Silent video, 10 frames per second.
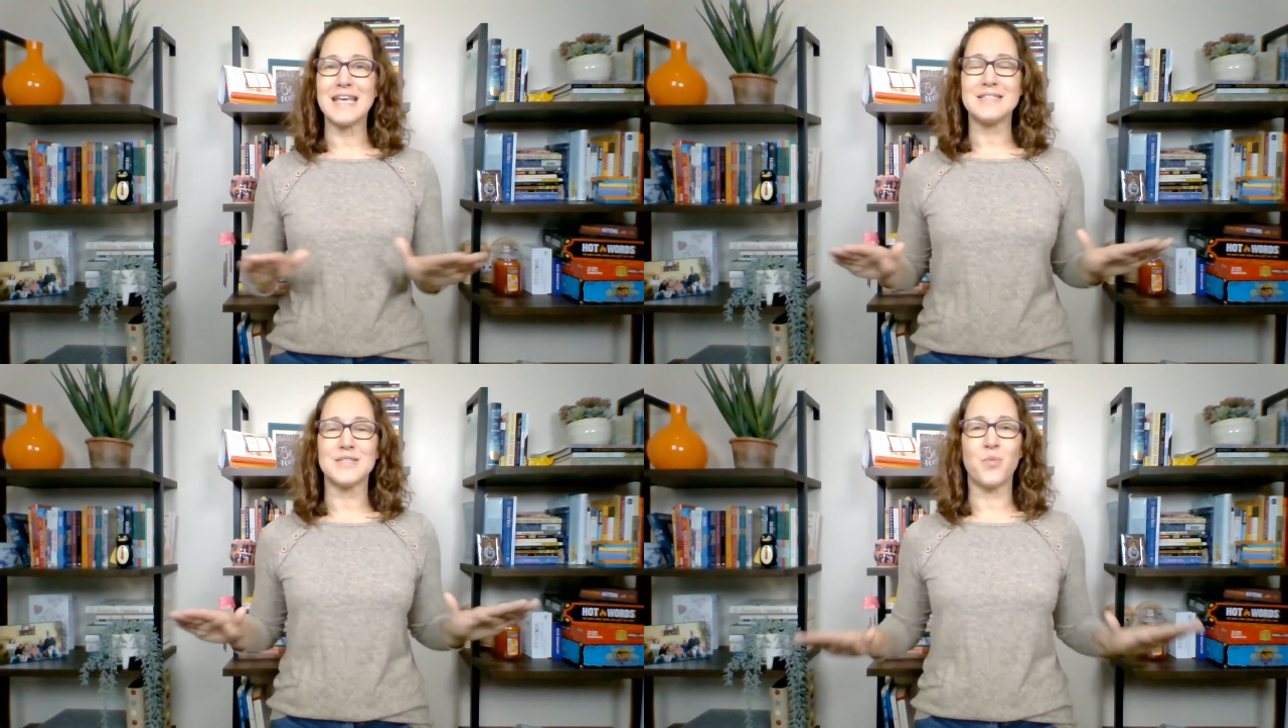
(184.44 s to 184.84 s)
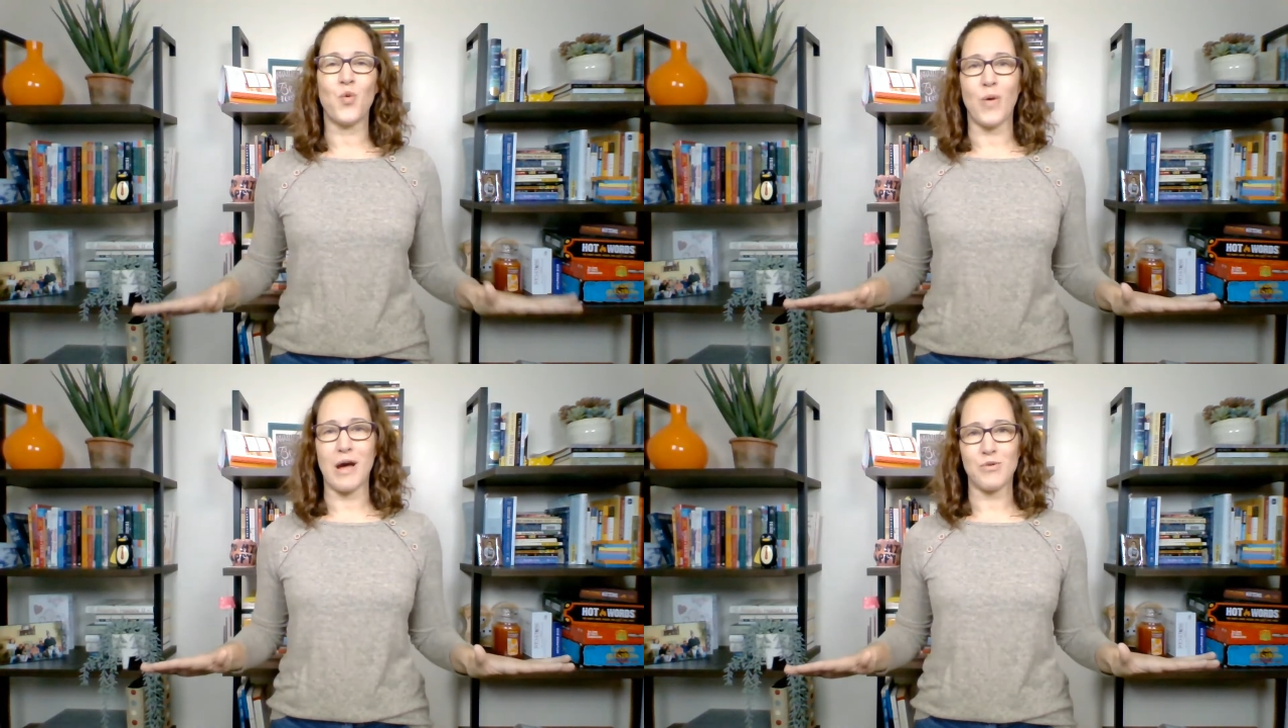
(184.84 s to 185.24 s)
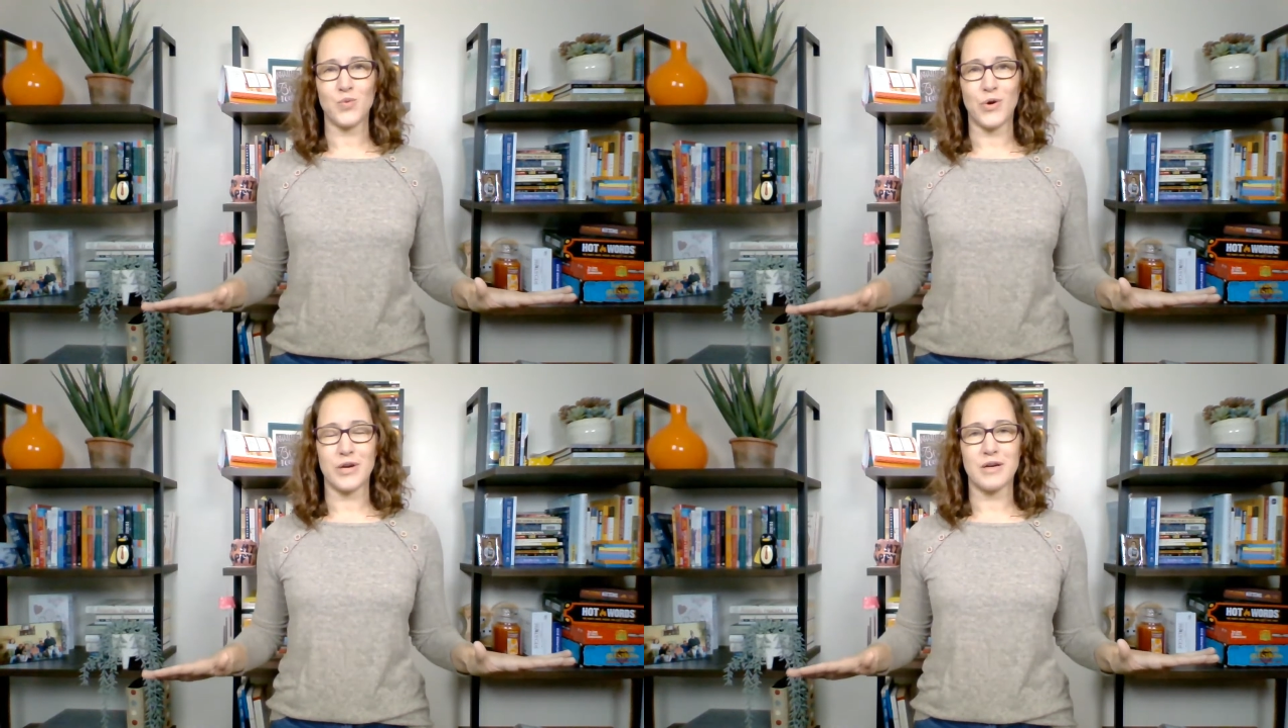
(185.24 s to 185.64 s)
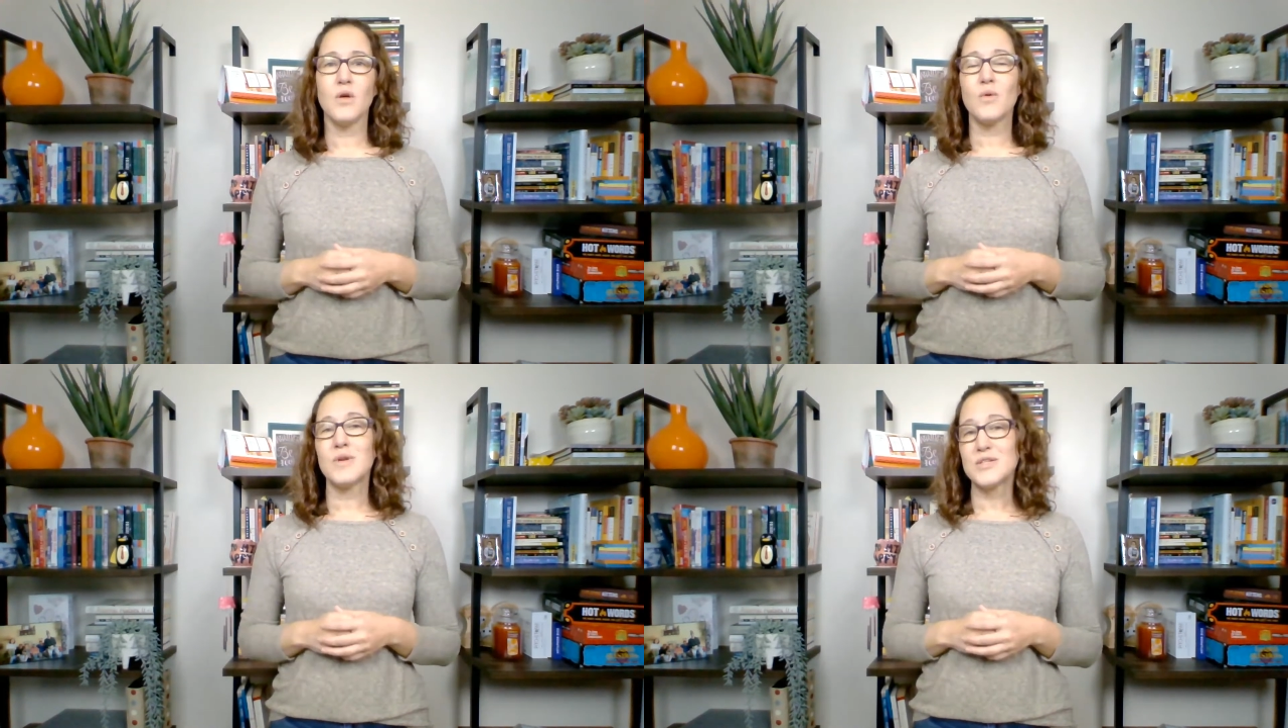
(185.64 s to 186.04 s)
some groundwork.
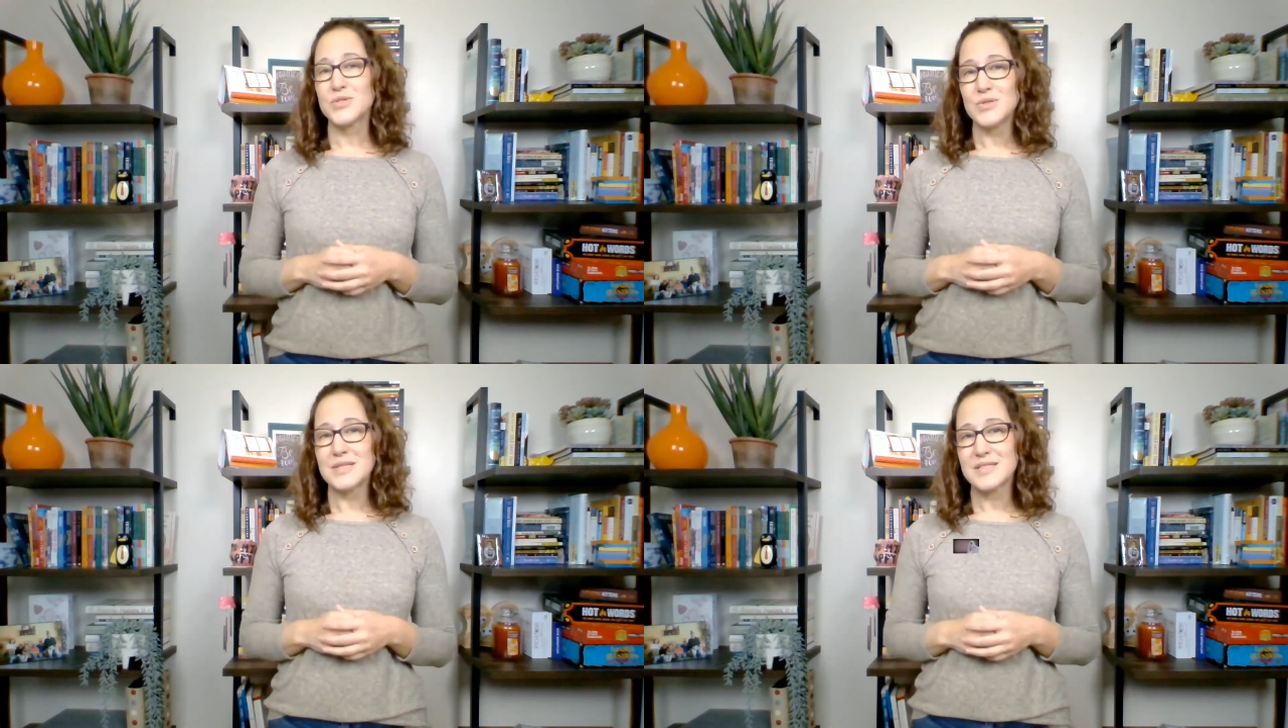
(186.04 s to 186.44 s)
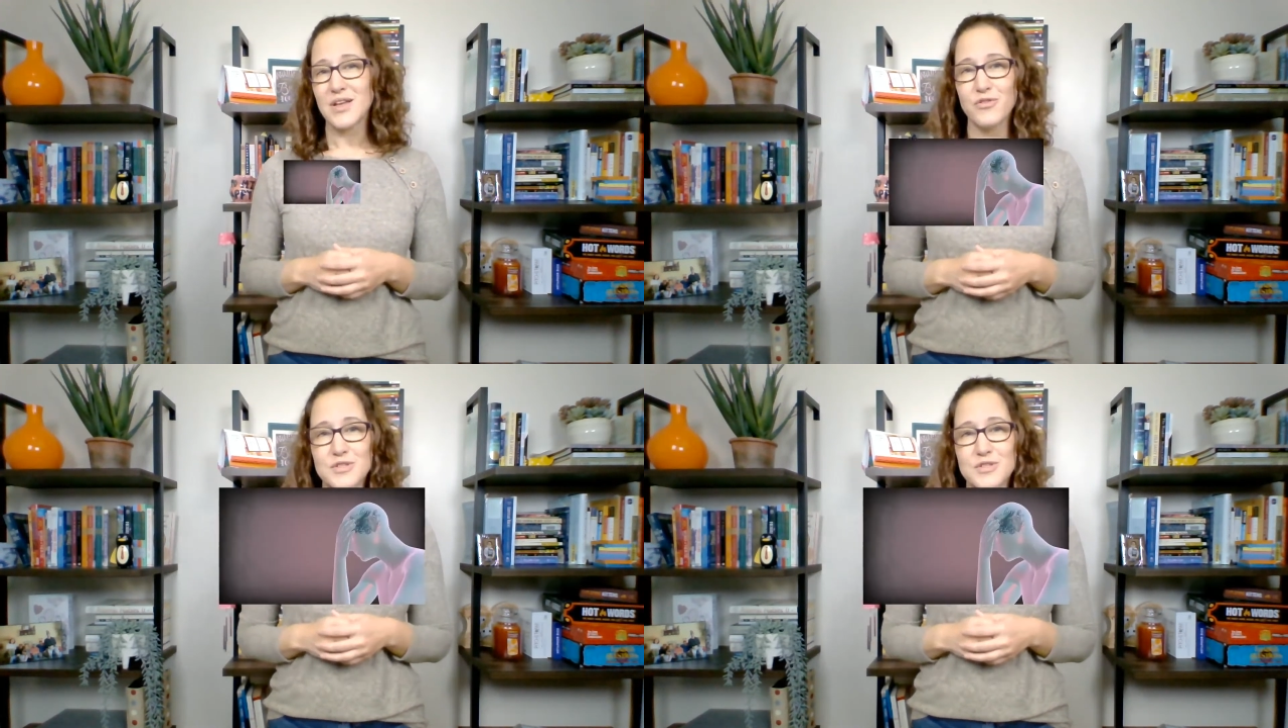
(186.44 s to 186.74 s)
When a student suffers